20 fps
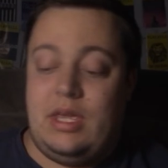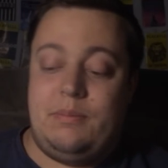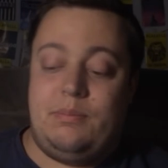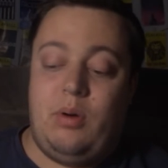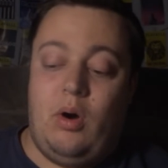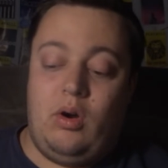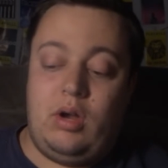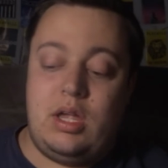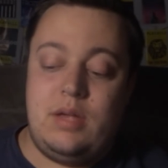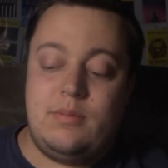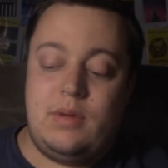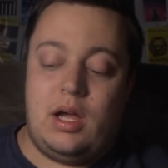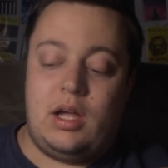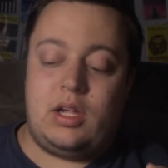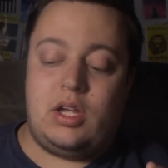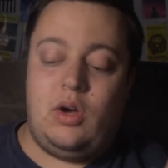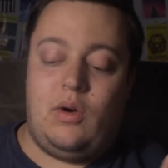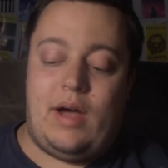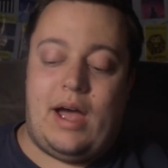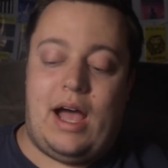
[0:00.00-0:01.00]
The
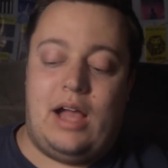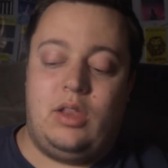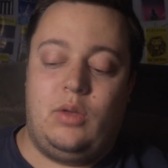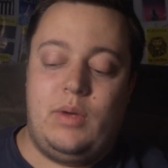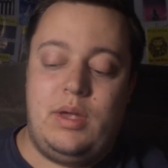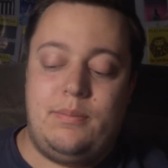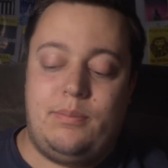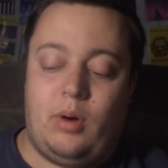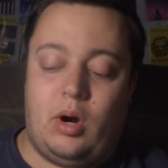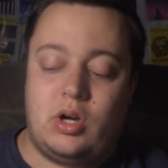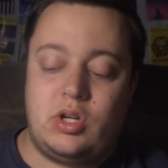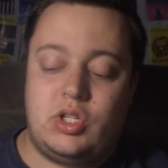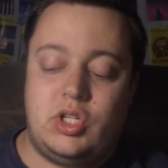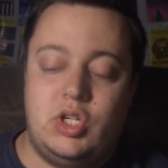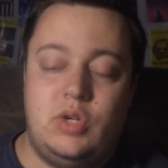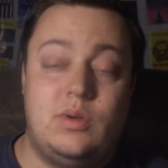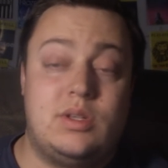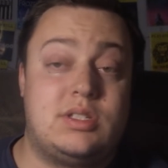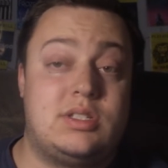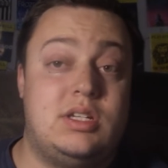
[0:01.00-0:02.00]
Pokemon Go Halloween Part
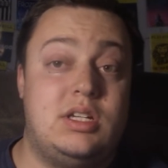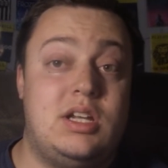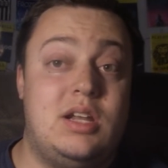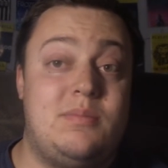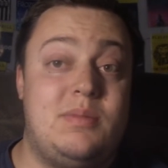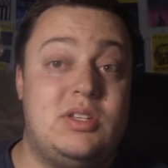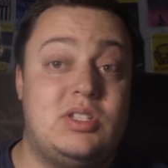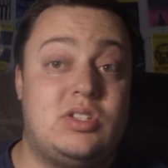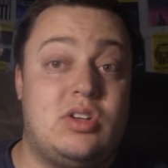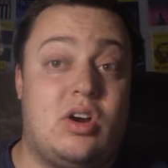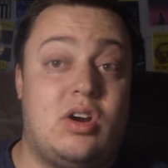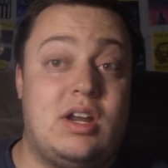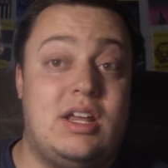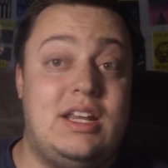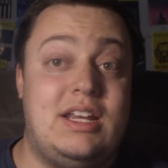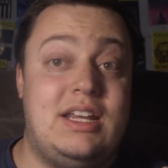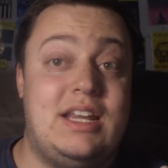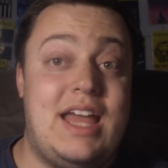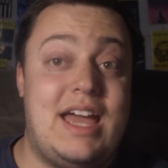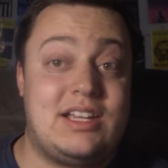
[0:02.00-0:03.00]
2 is going to be
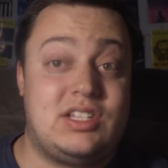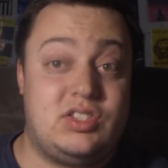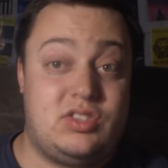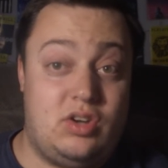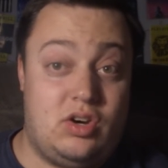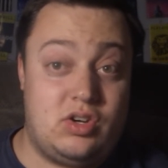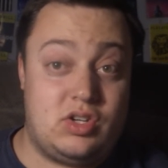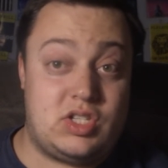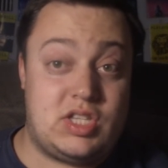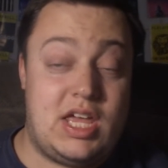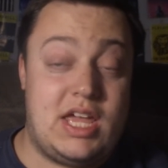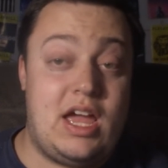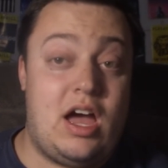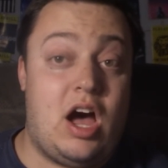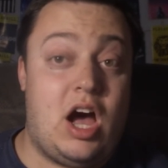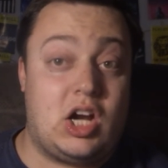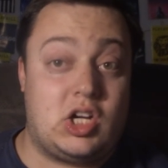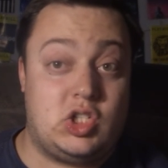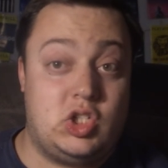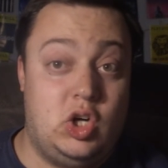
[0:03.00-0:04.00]
starting next Thursday,
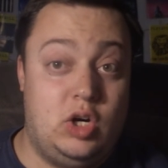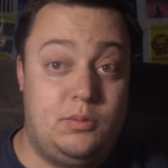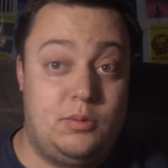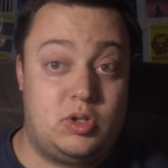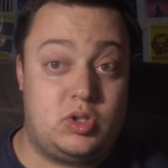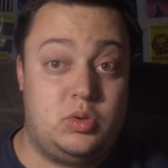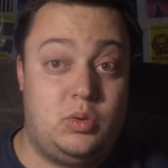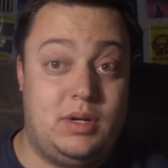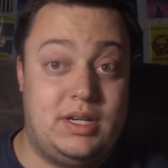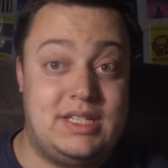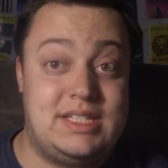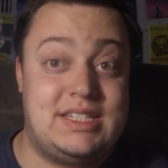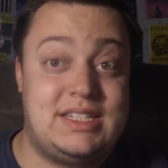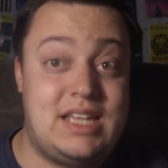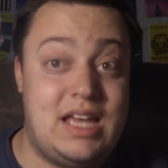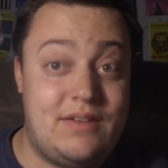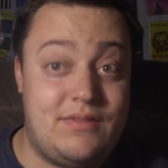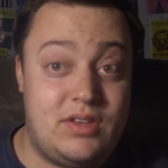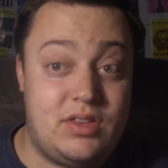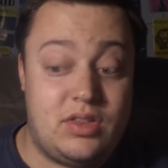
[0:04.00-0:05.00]
October
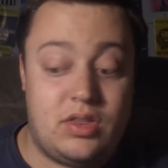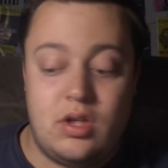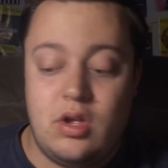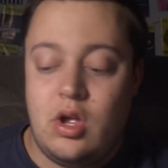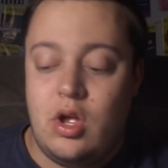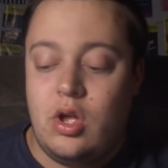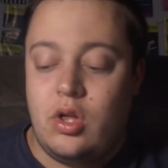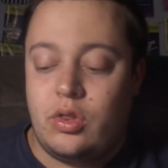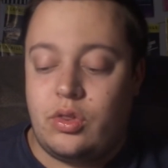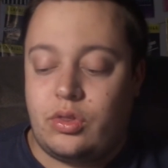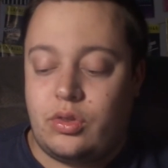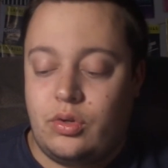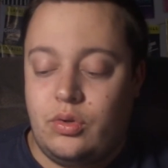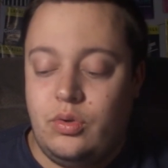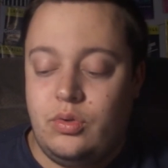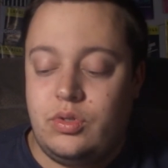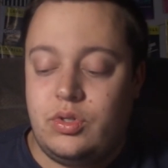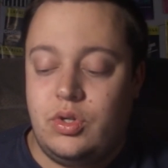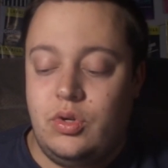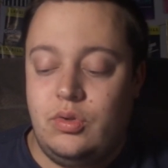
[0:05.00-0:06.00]
27th,
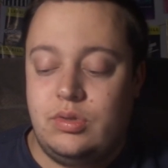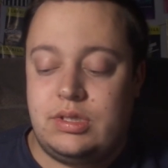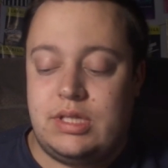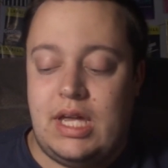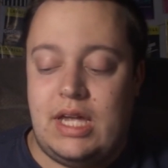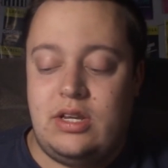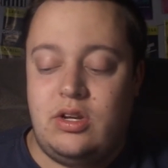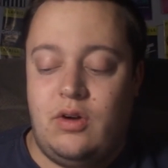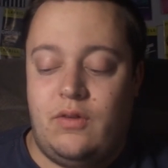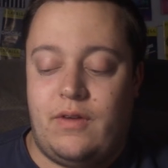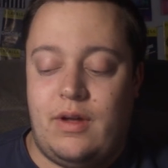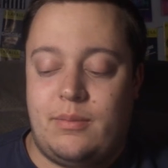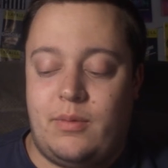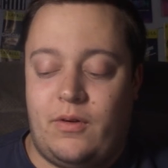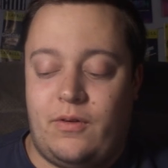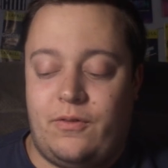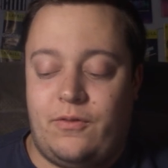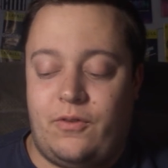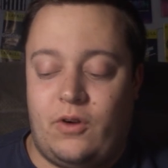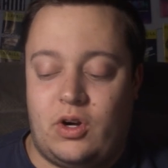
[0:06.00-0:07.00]
through Tuesday,
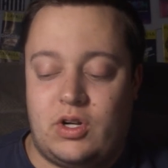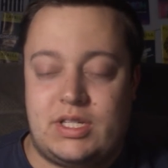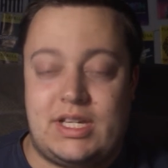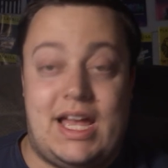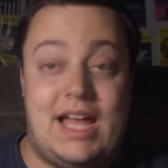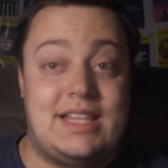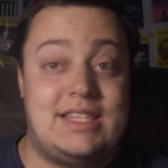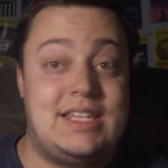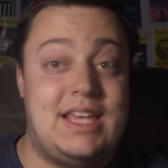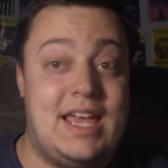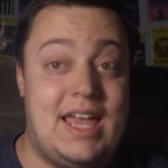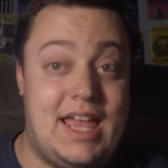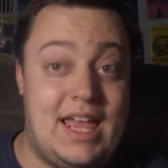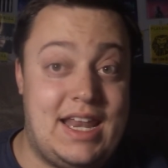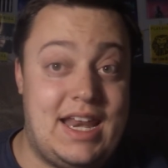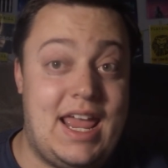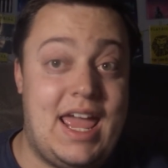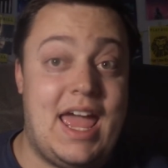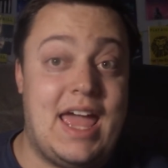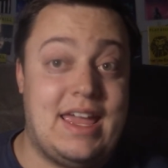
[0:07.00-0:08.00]
November 1st at
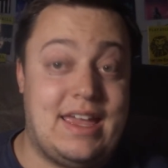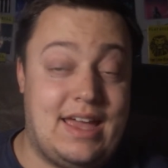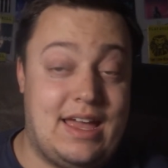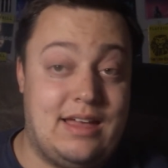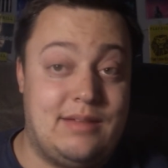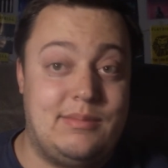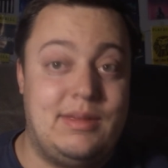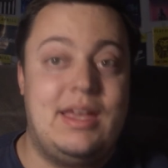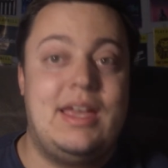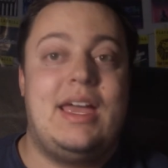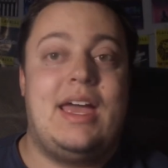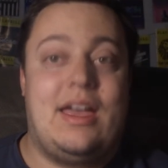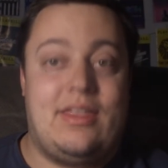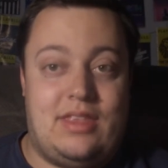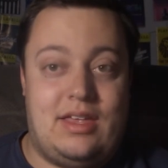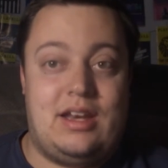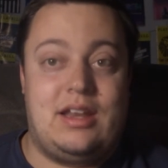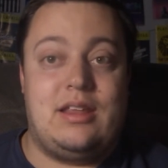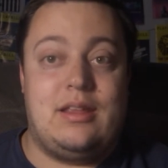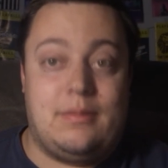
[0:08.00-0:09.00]
10 a.m.
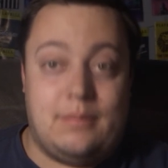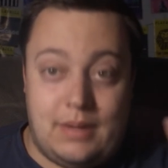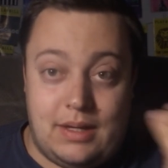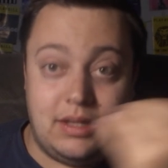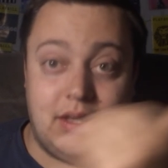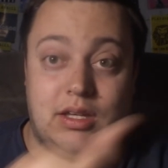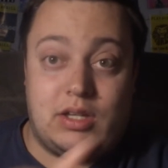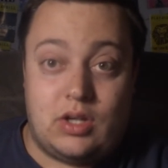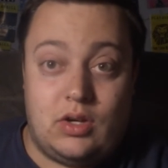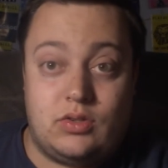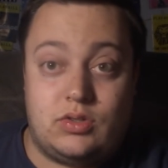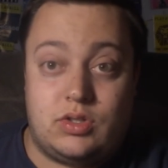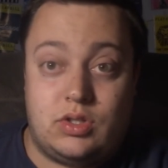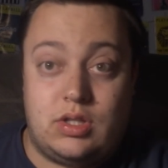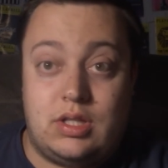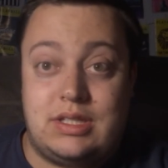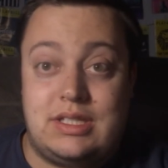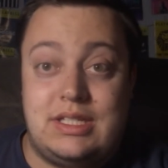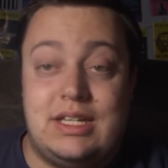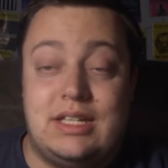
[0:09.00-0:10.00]
And then it immediately goes to
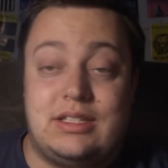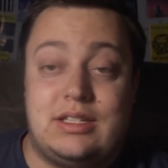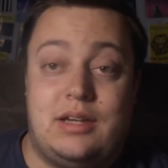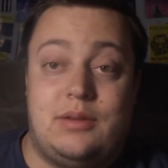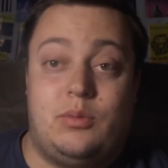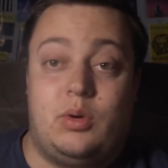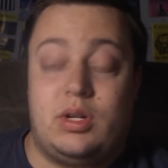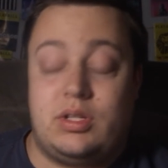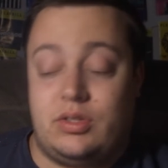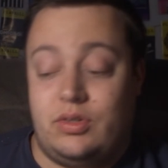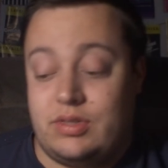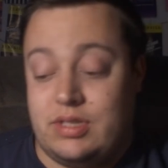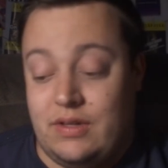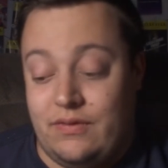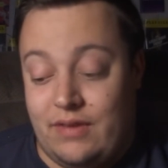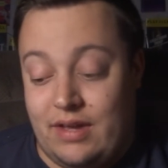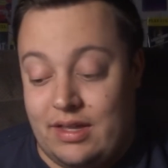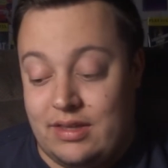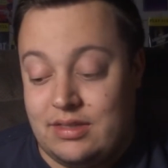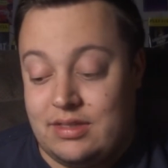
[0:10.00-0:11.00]
the Dia de Muertos
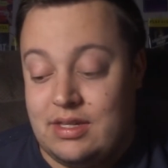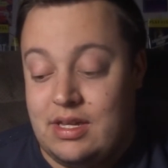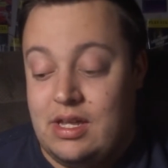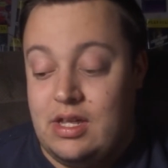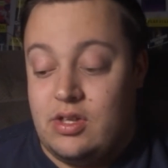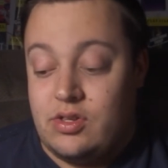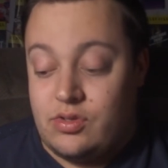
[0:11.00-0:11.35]
events.